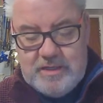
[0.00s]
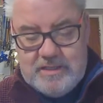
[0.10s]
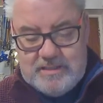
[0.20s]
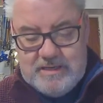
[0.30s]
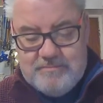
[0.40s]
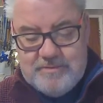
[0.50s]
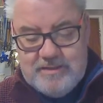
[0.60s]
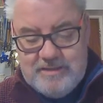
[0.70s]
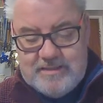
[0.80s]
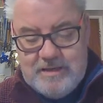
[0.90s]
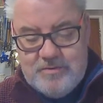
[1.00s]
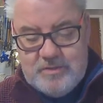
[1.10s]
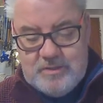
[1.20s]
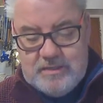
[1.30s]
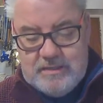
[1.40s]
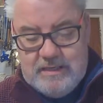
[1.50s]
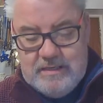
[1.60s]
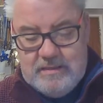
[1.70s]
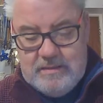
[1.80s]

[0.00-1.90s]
has come to this house today,